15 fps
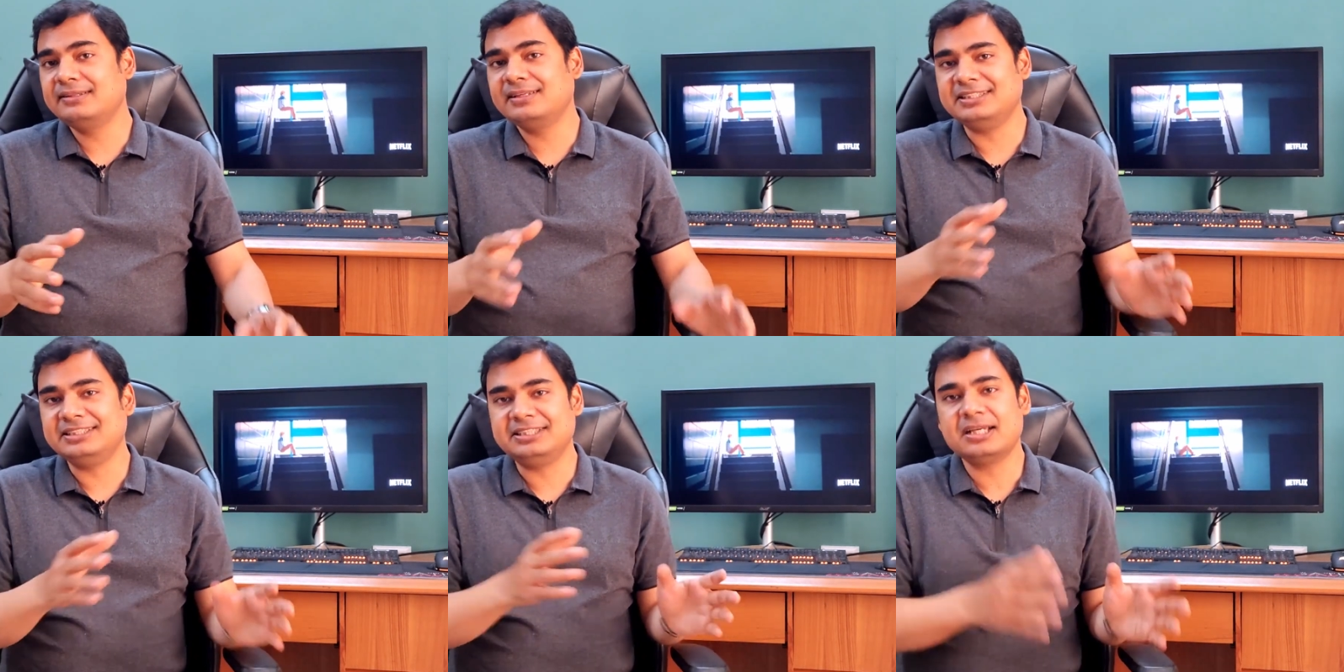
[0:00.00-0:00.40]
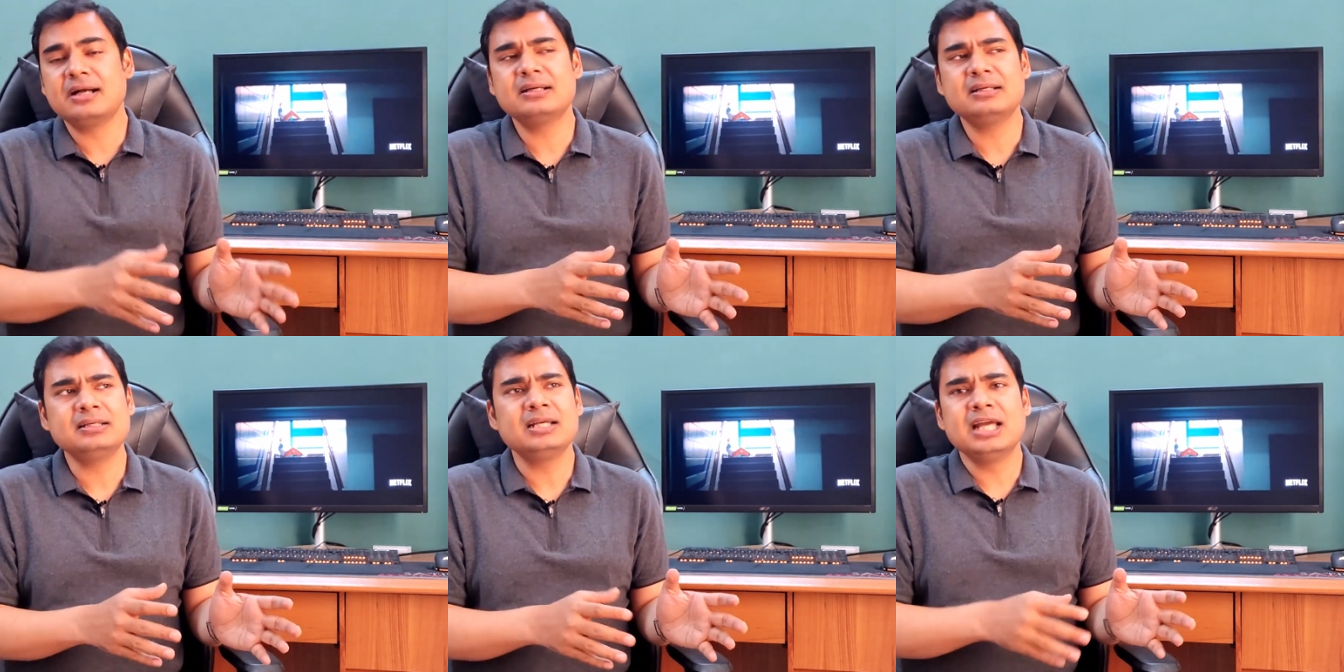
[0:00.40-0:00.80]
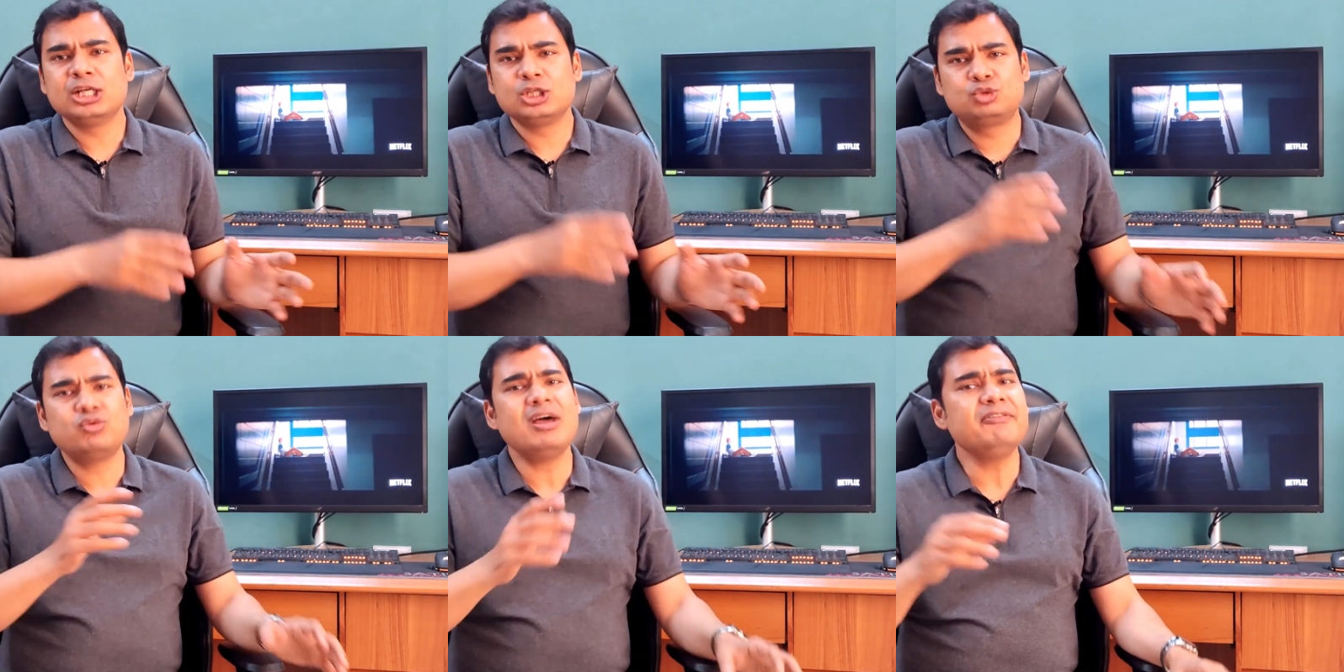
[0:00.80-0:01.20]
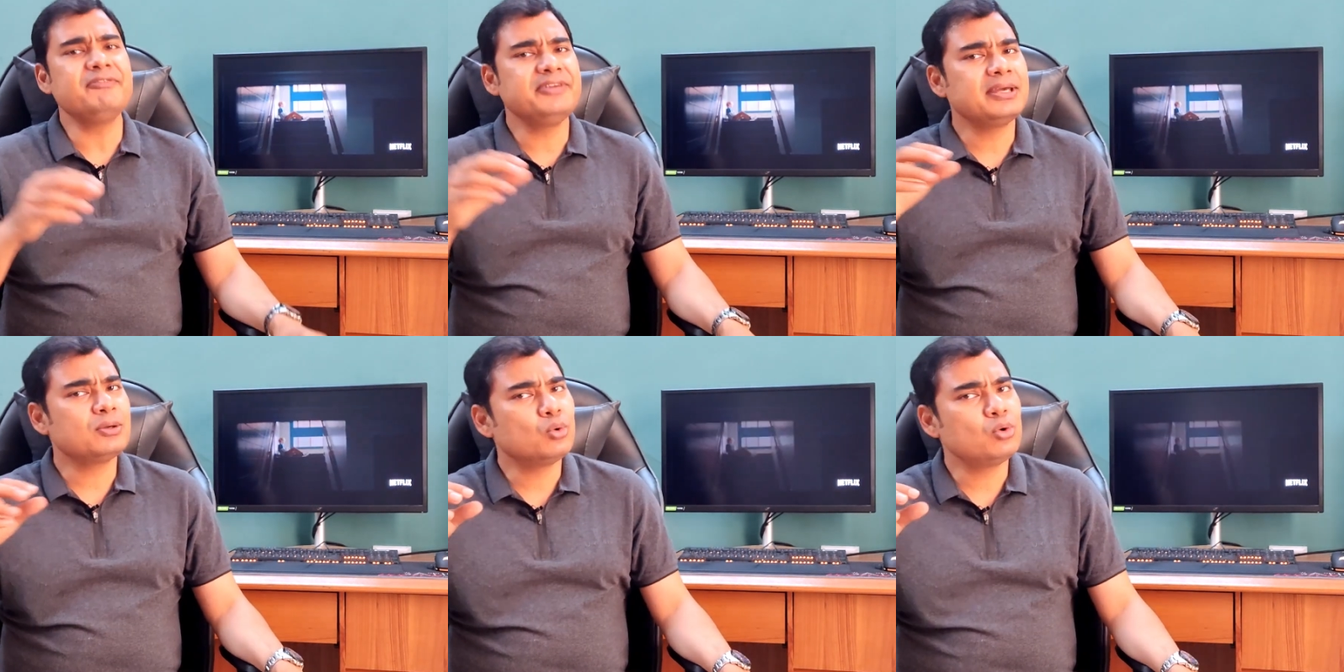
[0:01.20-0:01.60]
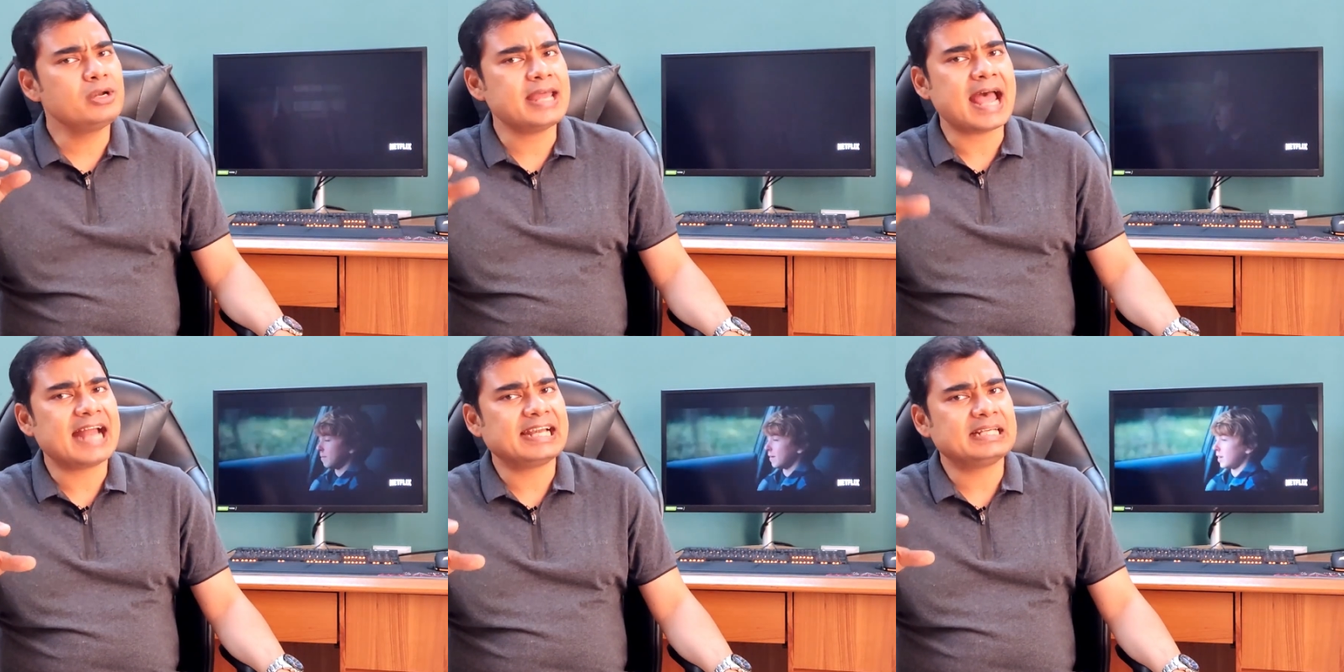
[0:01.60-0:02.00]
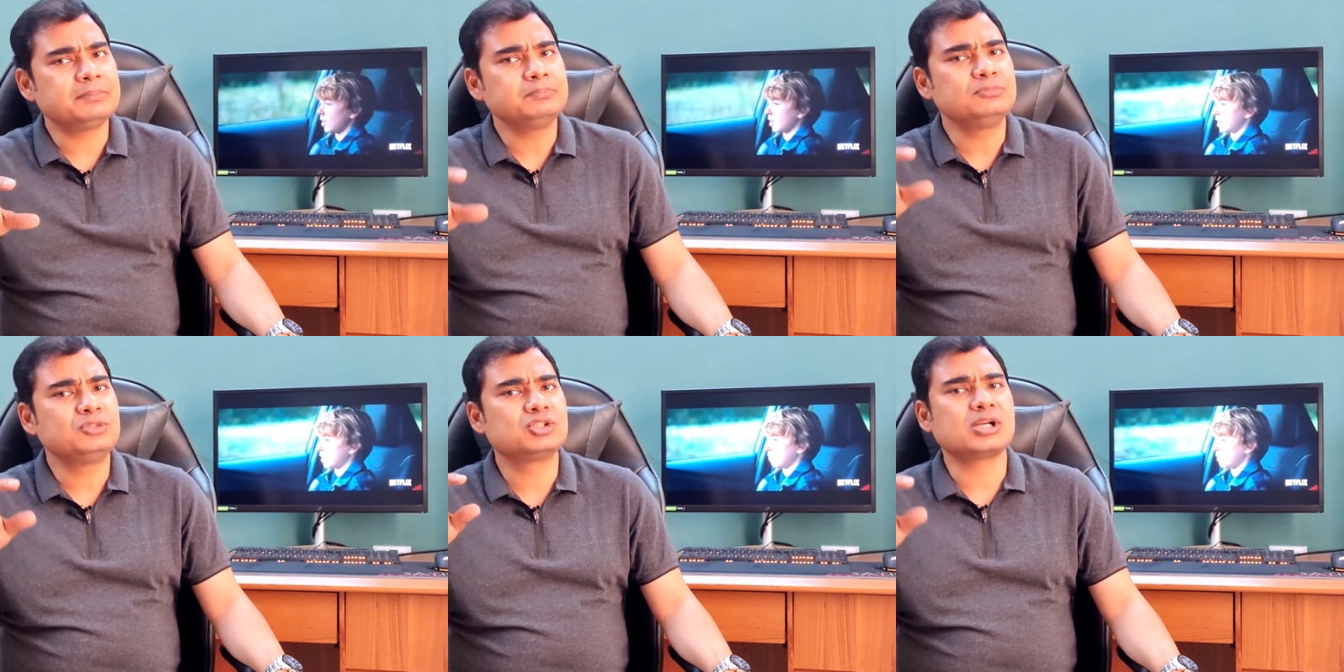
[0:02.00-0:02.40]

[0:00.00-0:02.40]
the young 12-year-old Adam